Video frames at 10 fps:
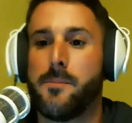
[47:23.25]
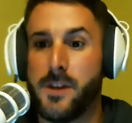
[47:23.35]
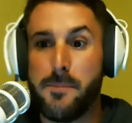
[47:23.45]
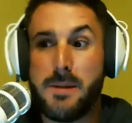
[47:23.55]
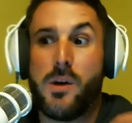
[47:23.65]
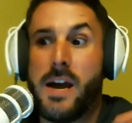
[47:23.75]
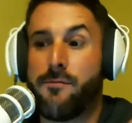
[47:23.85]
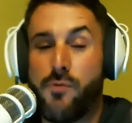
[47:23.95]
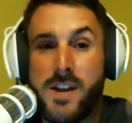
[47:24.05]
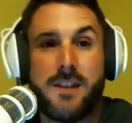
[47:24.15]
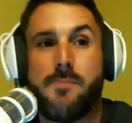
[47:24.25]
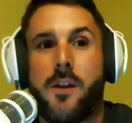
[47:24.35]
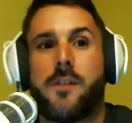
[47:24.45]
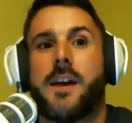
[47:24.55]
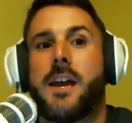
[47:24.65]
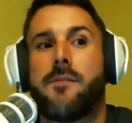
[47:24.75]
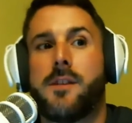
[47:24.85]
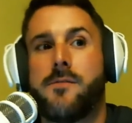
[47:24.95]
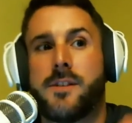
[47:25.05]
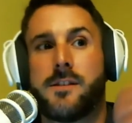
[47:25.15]
Some people have written about it that
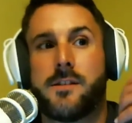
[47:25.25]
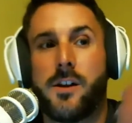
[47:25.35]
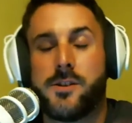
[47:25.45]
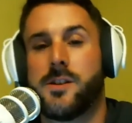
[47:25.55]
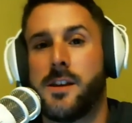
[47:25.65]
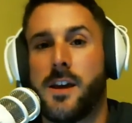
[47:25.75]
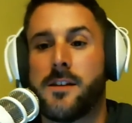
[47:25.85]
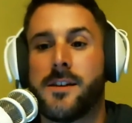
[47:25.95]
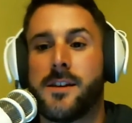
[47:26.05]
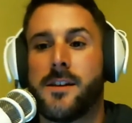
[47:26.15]
haven't even touched it yet,